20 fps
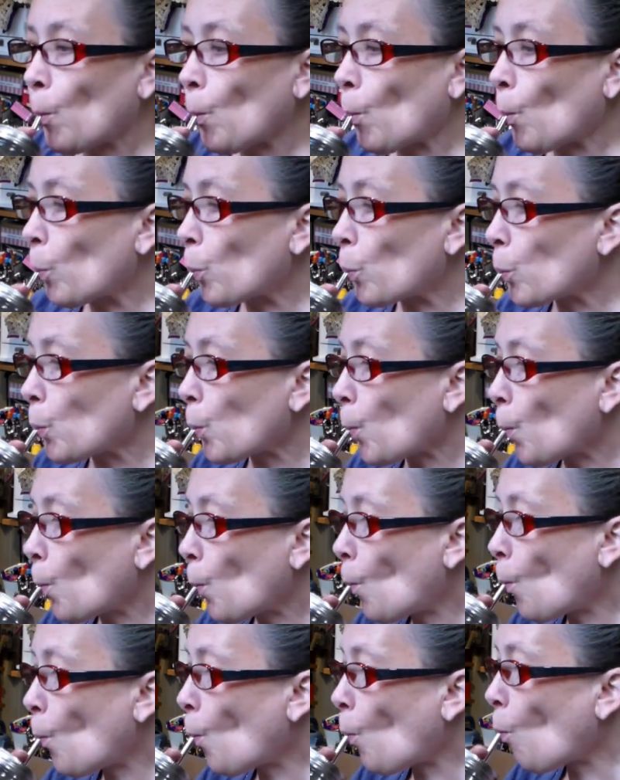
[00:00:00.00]

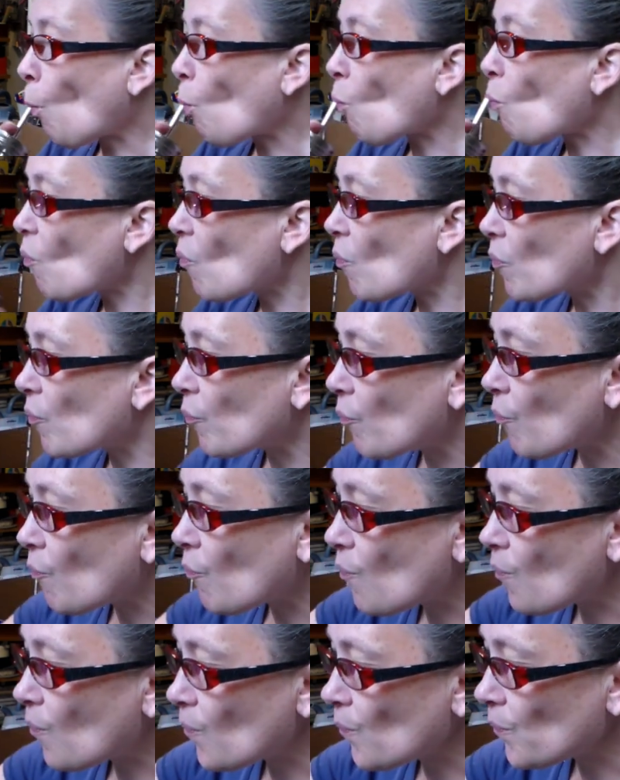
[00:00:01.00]

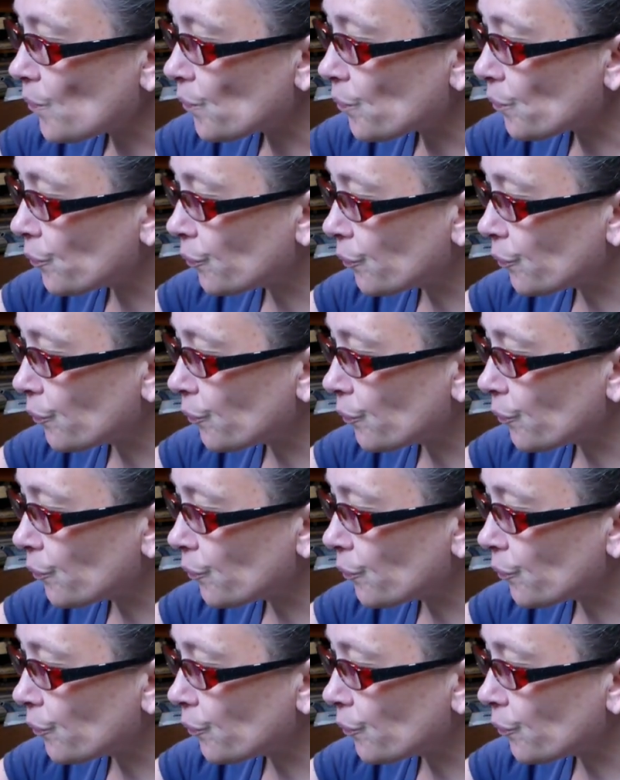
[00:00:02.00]
(silence)